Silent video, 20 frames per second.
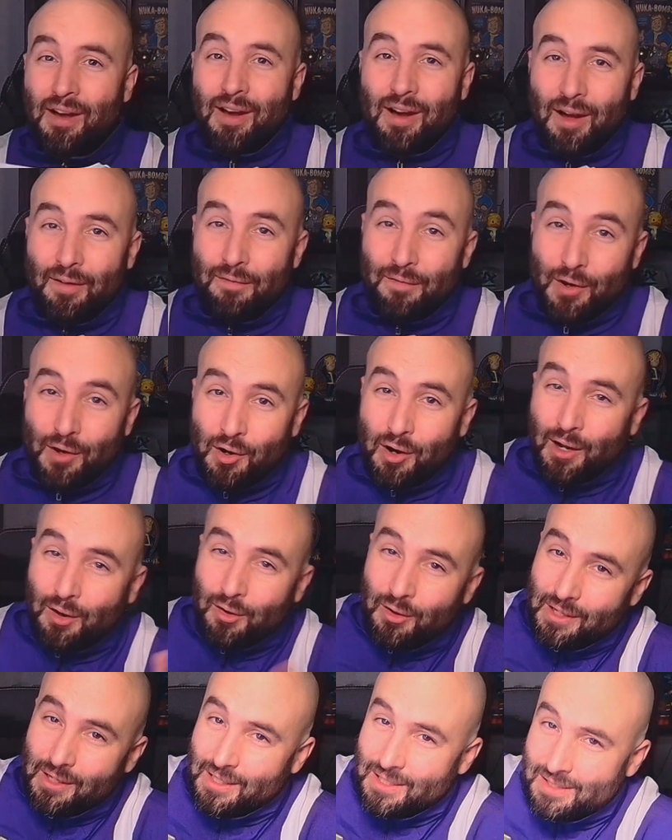I forgot I
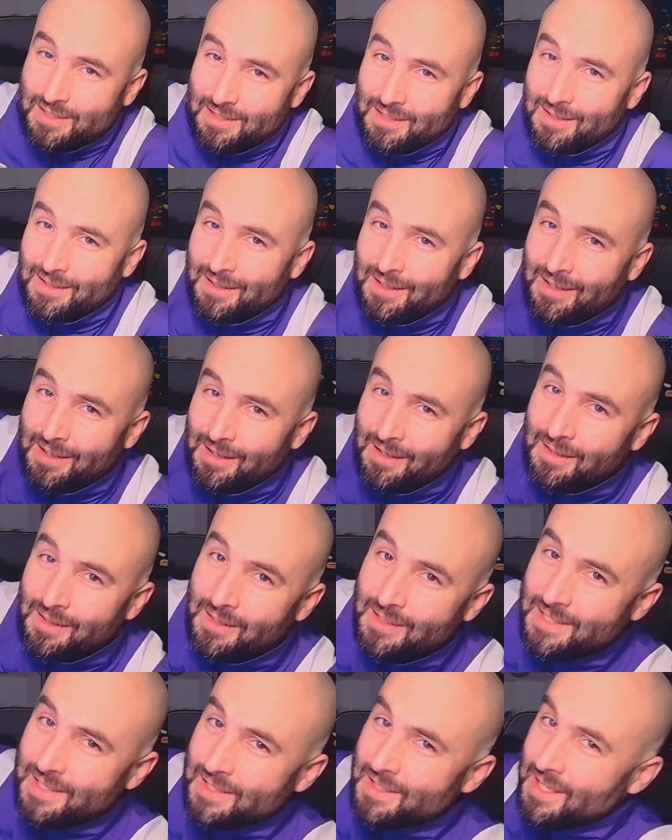got this.
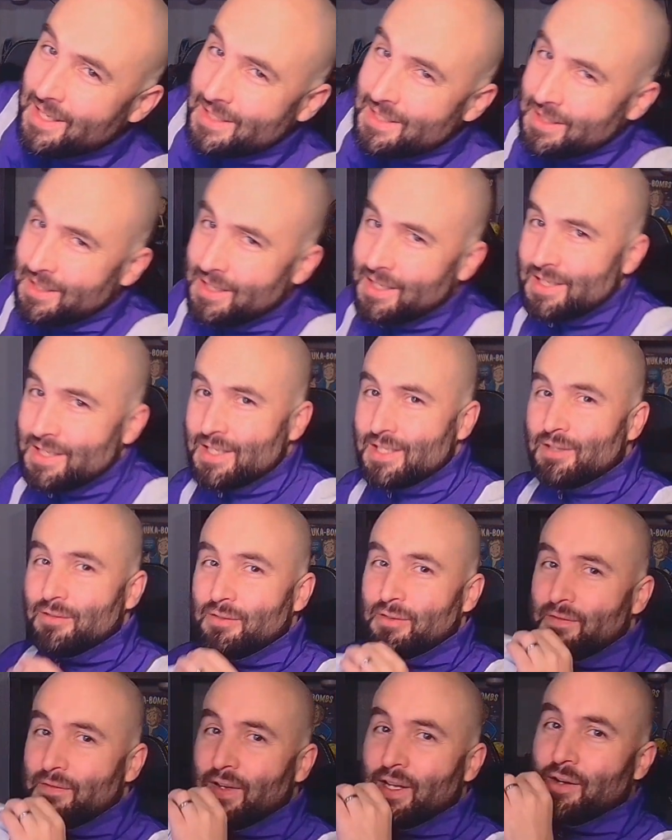This is the
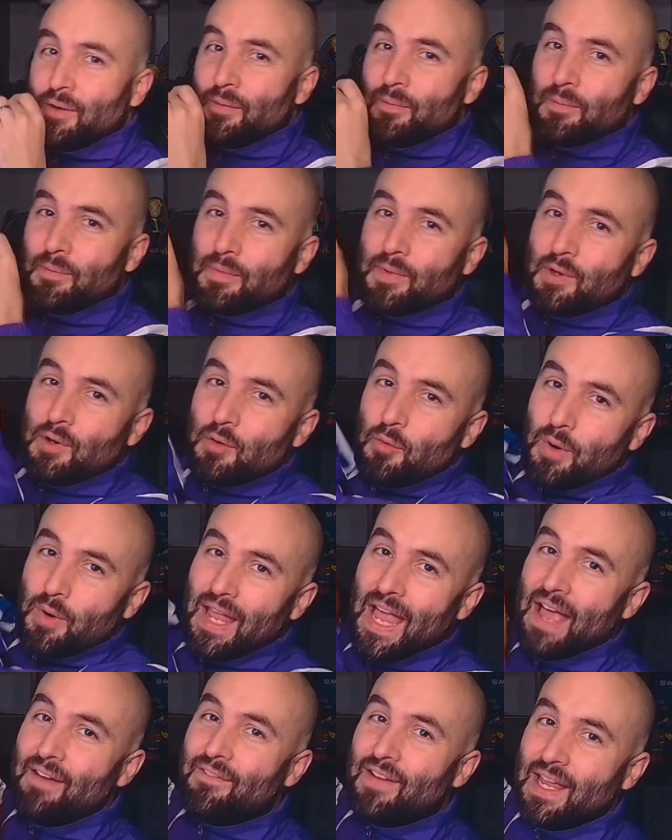reveal. We
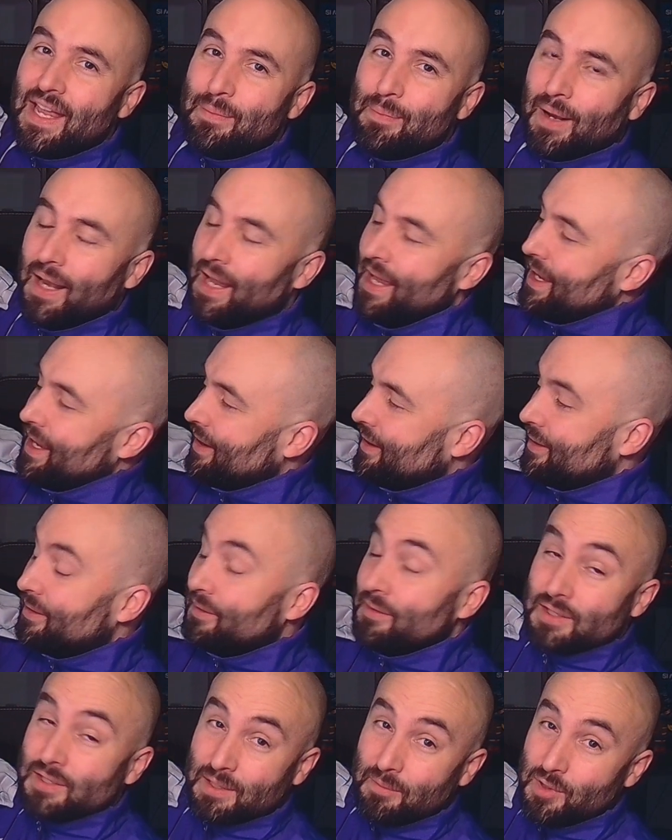have a player.
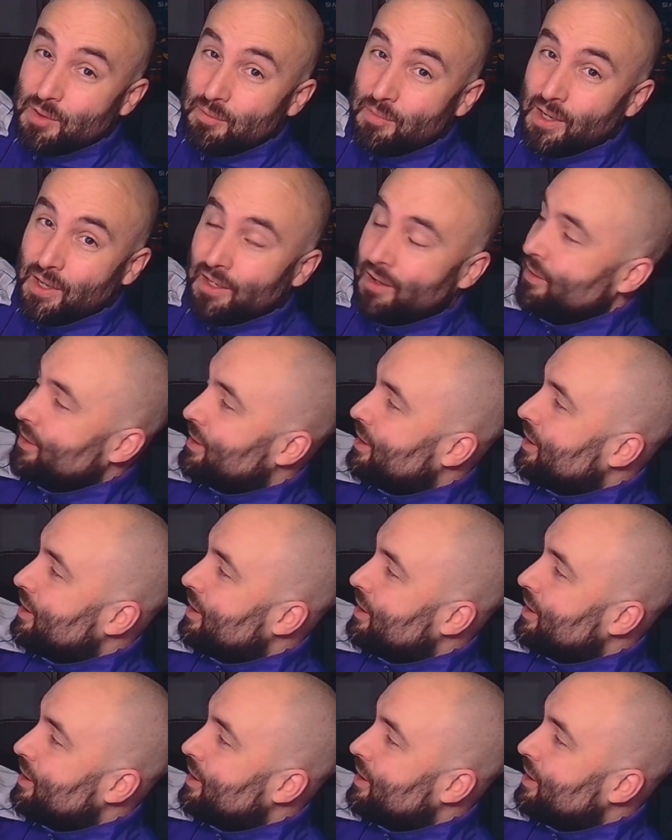Some of you might know the